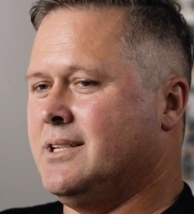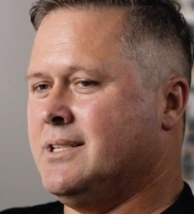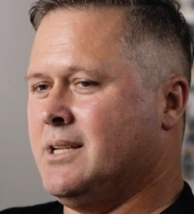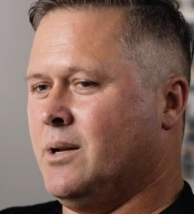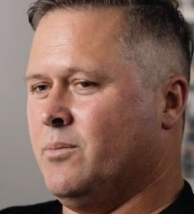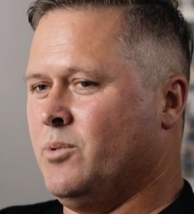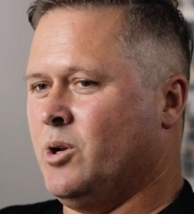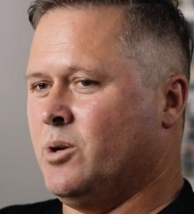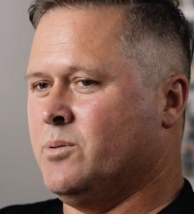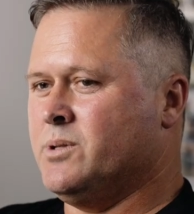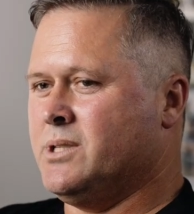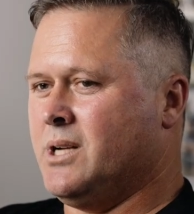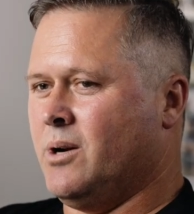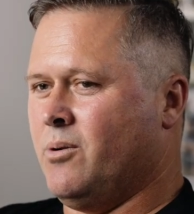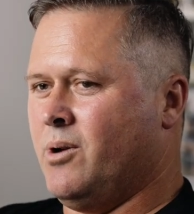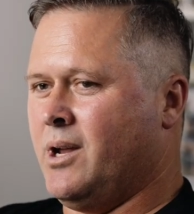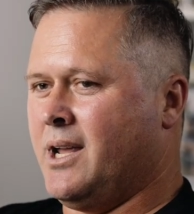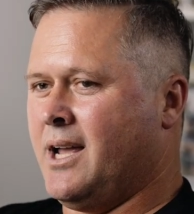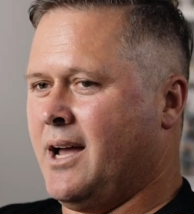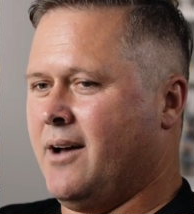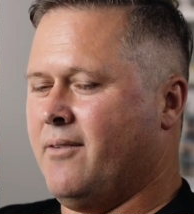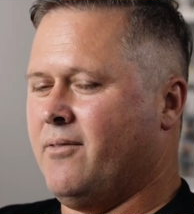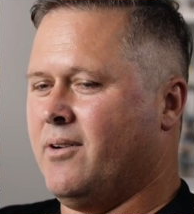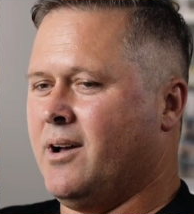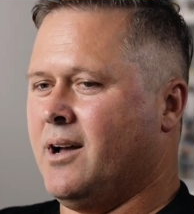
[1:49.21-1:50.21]
Sometimes they
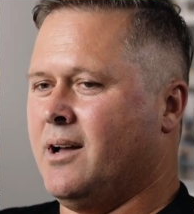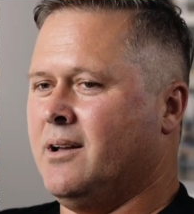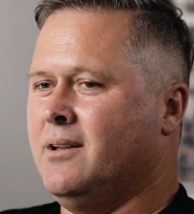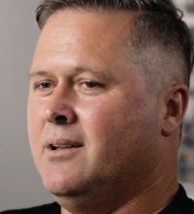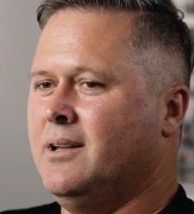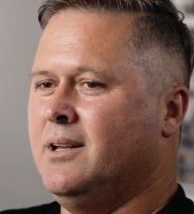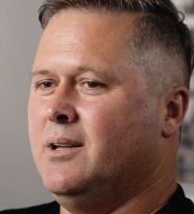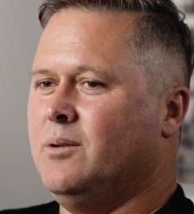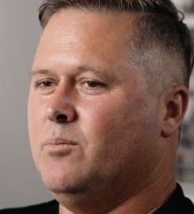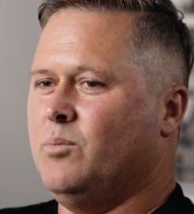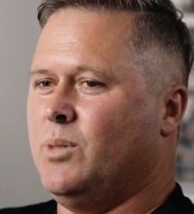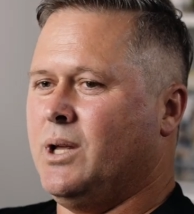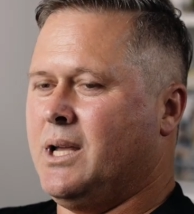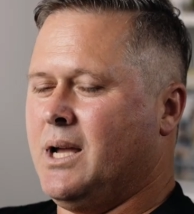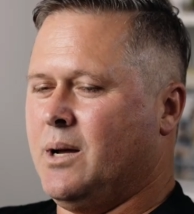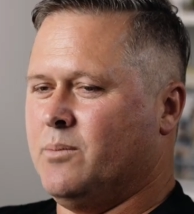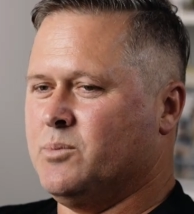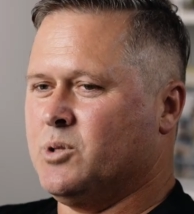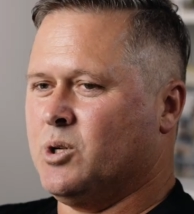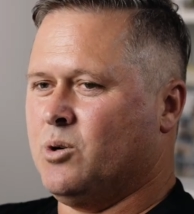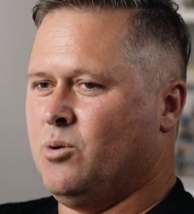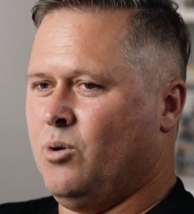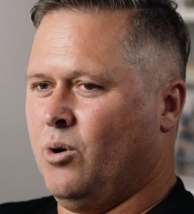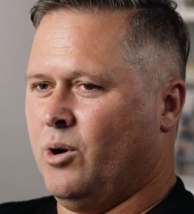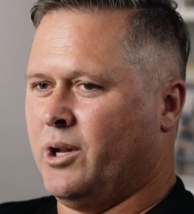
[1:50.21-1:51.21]
recover,
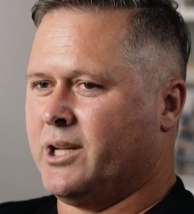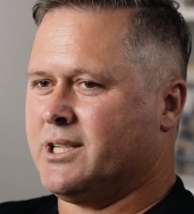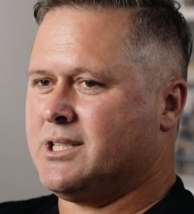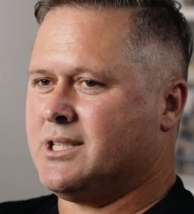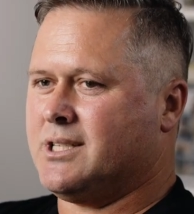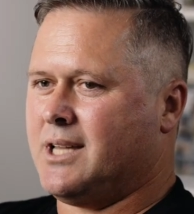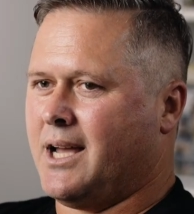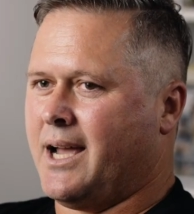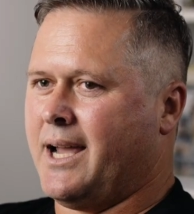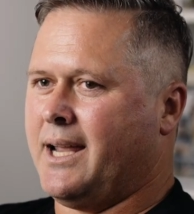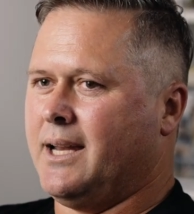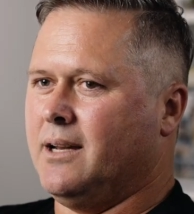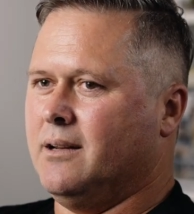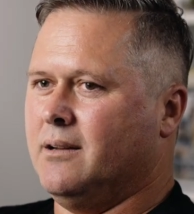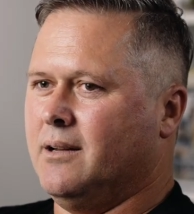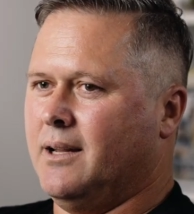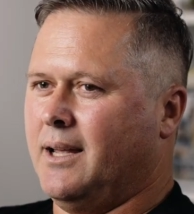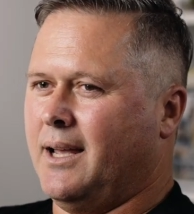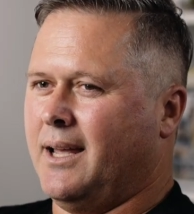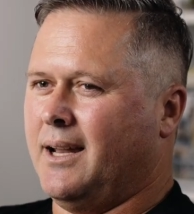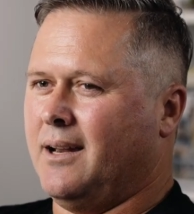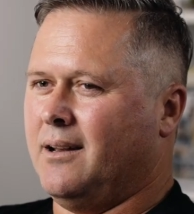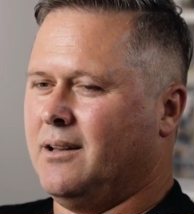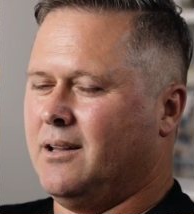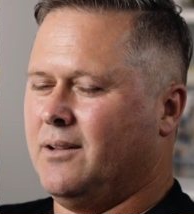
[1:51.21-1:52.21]
becomes a chronic state,
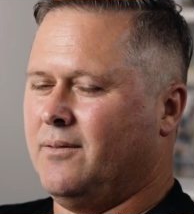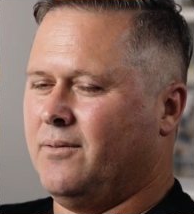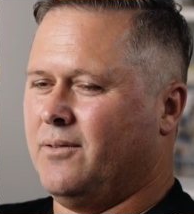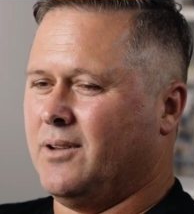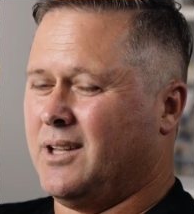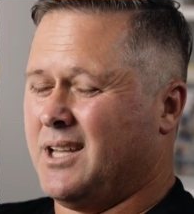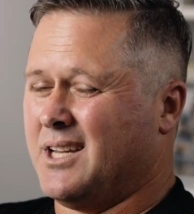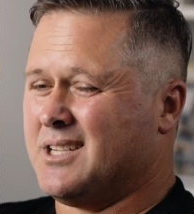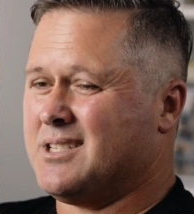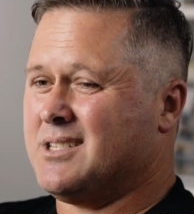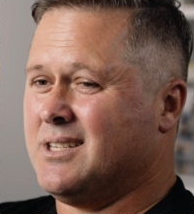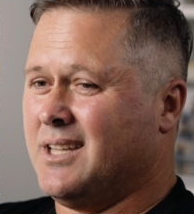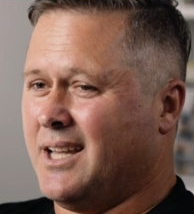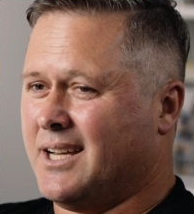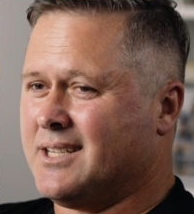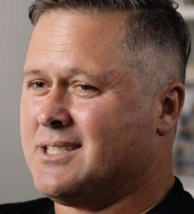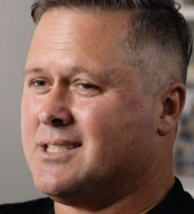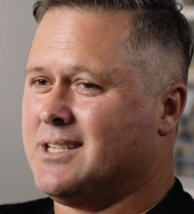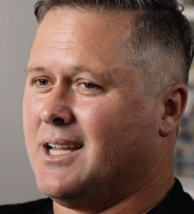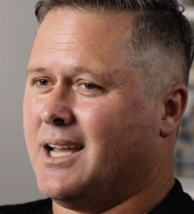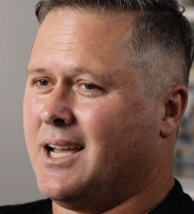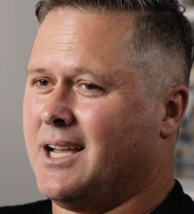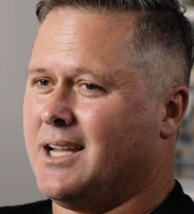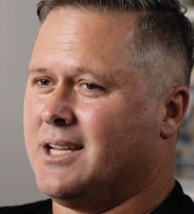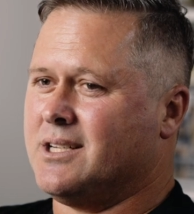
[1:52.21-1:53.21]
and if it gets to that
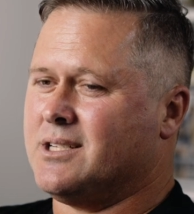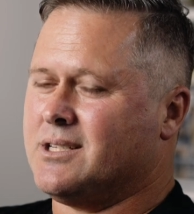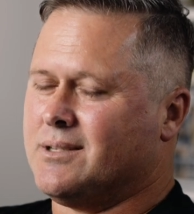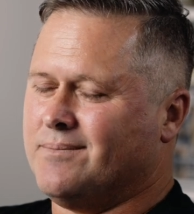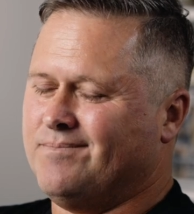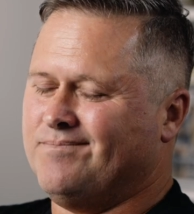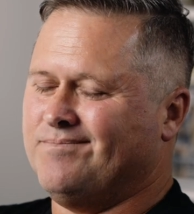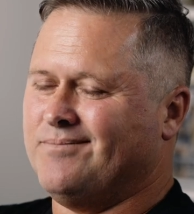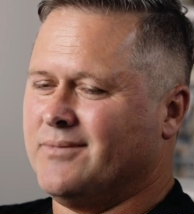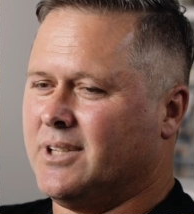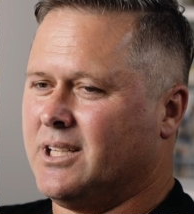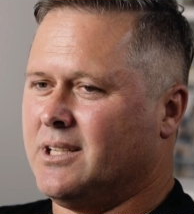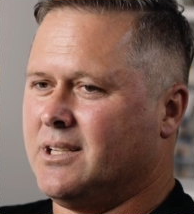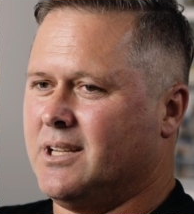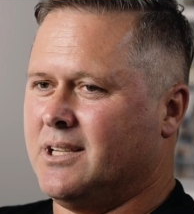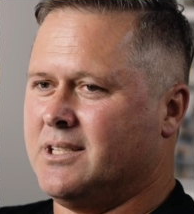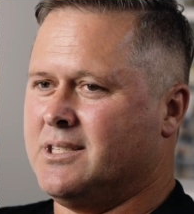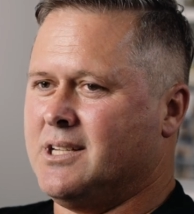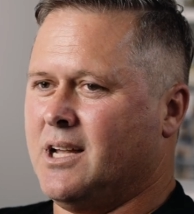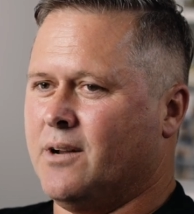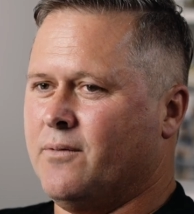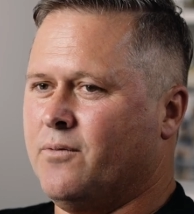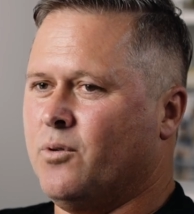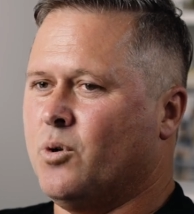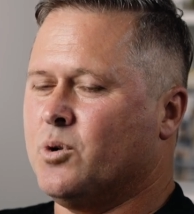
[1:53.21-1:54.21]
stage,
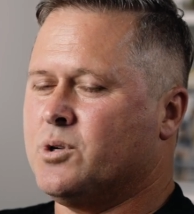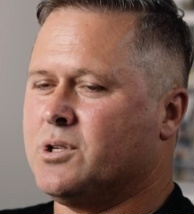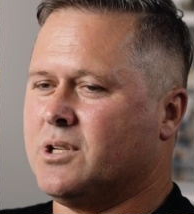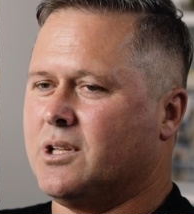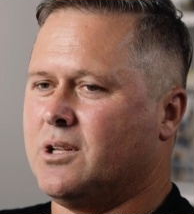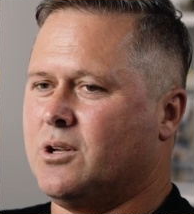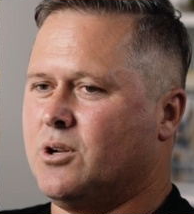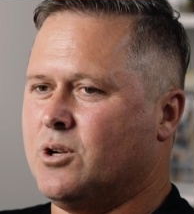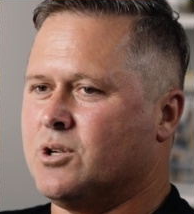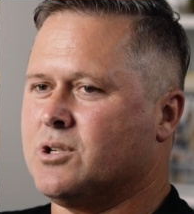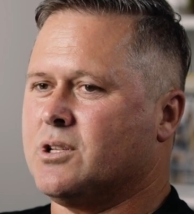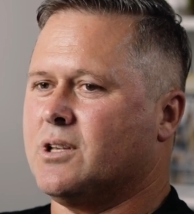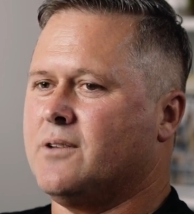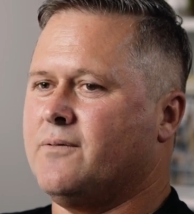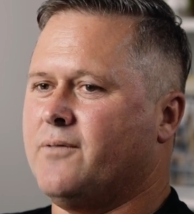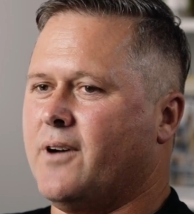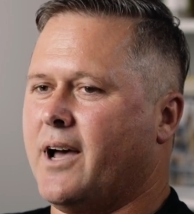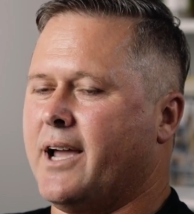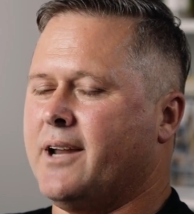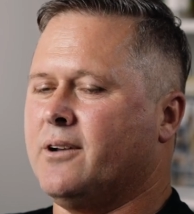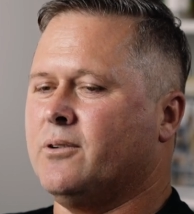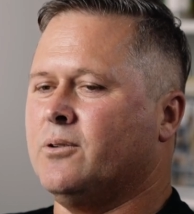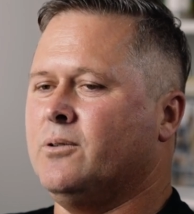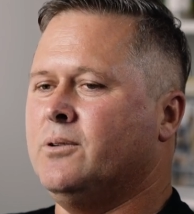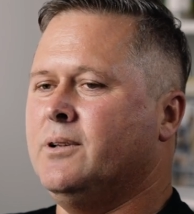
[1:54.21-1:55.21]
it's unfortunately usually
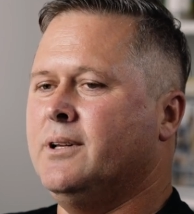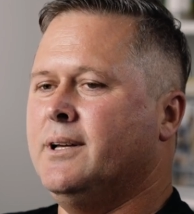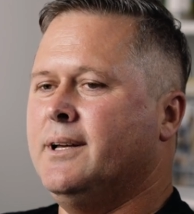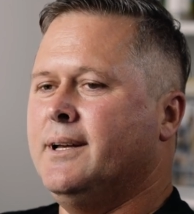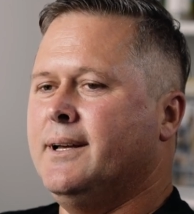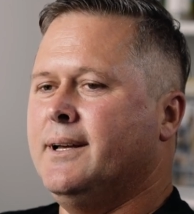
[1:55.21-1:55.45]
fatal.